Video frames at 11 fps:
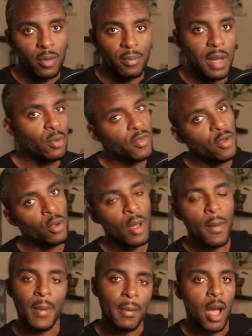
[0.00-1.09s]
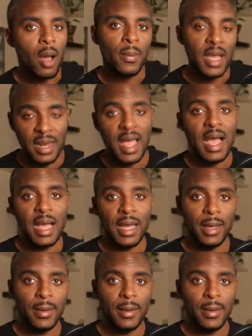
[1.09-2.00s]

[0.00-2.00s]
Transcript: My brother, my mom, and I.